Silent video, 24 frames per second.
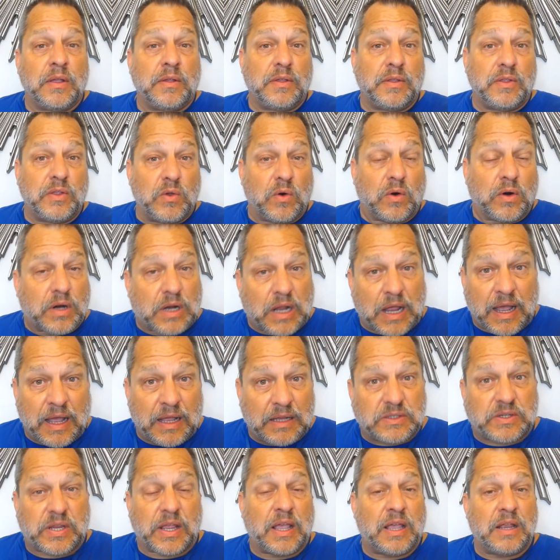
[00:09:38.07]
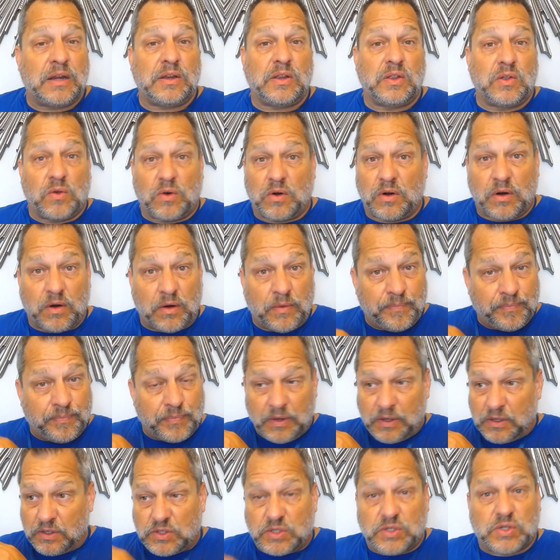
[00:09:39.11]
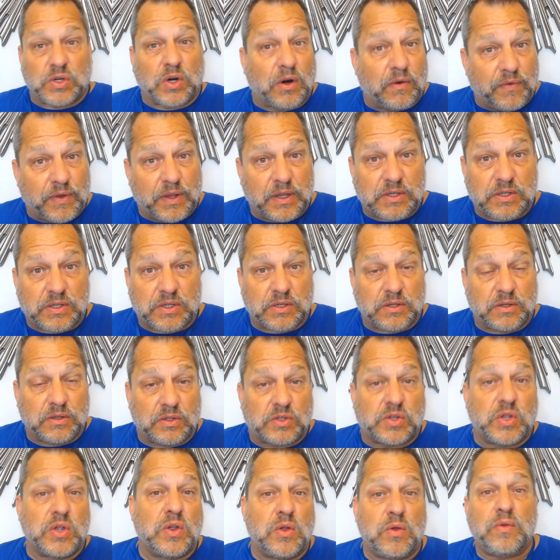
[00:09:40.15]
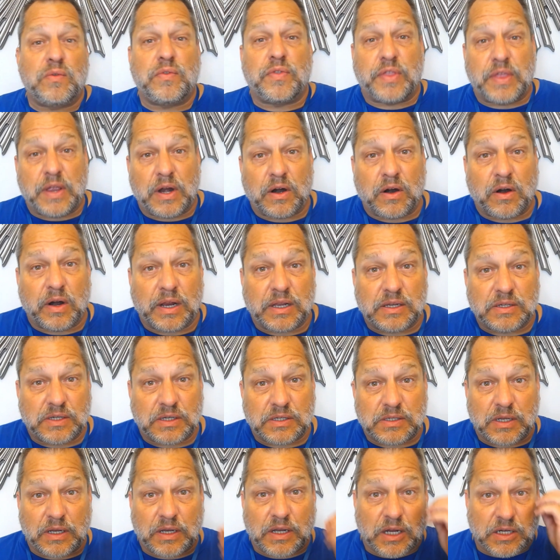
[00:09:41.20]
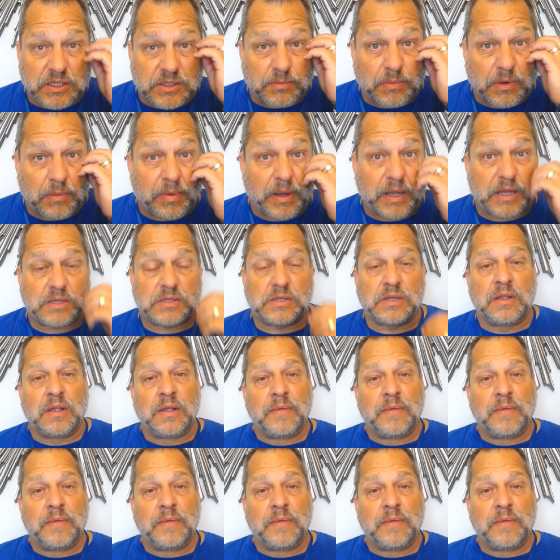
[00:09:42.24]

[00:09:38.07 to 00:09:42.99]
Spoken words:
your content, your service to their existing customer base.